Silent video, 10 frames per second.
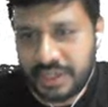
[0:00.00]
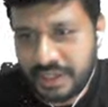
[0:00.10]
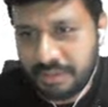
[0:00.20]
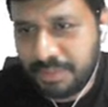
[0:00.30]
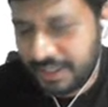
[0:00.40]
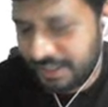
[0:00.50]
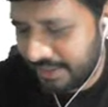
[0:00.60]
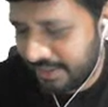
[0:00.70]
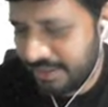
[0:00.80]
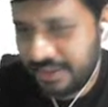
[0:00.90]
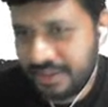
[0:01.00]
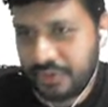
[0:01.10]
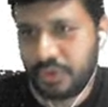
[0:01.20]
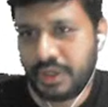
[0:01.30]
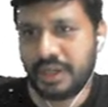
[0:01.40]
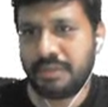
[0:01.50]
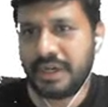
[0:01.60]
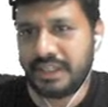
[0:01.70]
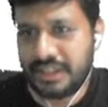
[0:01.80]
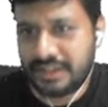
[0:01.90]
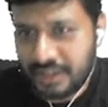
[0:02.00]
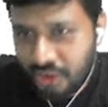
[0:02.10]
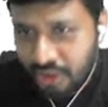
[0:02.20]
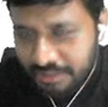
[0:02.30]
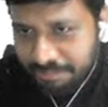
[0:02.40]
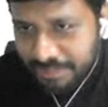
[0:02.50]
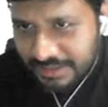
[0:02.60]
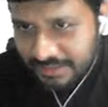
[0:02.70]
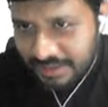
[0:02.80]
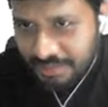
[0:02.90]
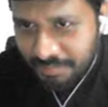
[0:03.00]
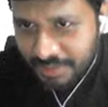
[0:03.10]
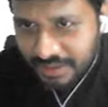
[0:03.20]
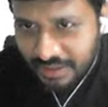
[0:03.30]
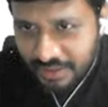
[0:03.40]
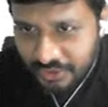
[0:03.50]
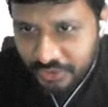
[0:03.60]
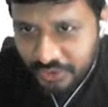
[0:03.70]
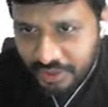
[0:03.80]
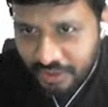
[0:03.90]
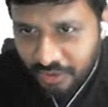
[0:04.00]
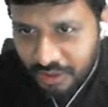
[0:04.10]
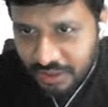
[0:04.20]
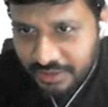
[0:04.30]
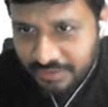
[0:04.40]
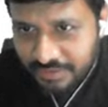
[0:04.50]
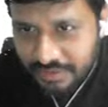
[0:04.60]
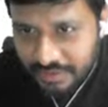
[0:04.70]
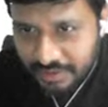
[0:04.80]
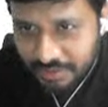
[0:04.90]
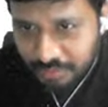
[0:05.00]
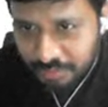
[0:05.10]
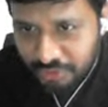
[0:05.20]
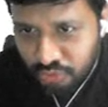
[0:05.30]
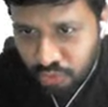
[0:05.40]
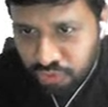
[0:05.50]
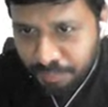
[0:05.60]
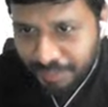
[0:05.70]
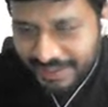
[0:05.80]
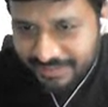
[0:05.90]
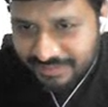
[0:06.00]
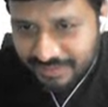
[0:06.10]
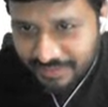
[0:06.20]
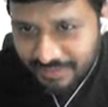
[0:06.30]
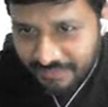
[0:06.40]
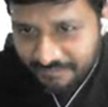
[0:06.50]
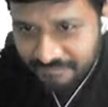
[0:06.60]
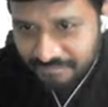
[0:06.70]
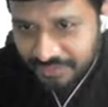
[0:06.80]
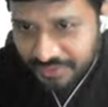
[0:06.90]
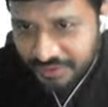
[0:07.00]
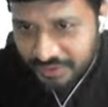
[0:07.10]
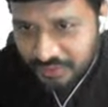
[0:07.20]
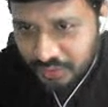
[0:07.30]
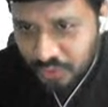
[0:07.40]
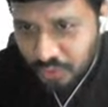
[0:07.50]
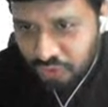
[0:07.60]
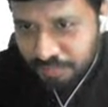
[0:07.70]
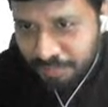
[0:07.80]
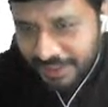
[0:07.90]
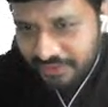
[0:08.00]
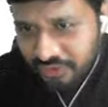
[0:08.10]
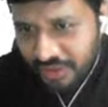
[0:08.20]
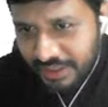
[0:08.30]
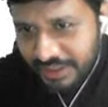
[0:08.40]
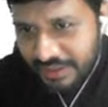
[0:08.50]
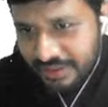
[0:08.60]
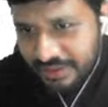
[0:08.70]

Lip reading: doublet. Unit doublet. These are not impulses. Remember, you can call them to be 2 spikes. 2 spikes will get.